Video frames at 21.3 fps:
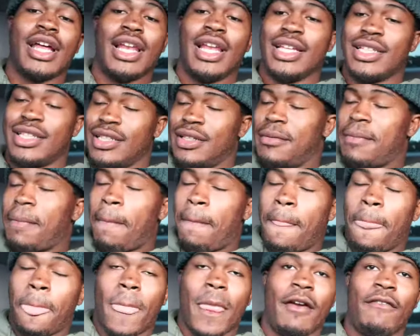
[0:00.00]
Listen.
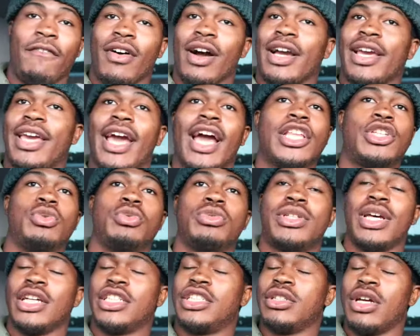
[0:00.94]
If I catch you
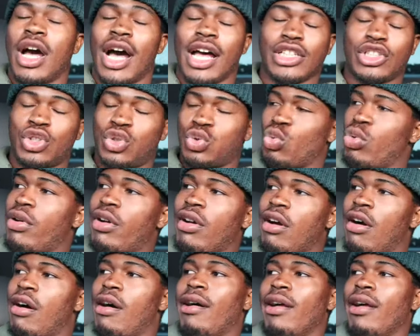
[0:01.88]
touch, I swear to God.